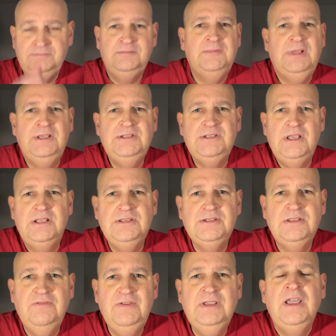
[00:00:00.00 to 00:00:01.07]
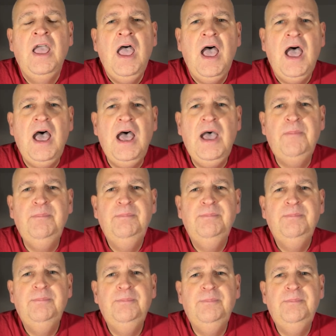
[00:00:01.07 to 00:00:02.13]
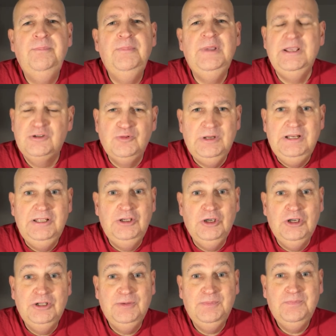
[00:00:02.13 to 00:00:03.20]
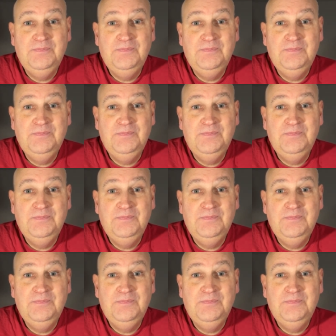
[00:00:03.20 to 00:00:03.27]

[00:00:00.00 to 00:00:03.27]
He said, sniffing. Um, it's really good.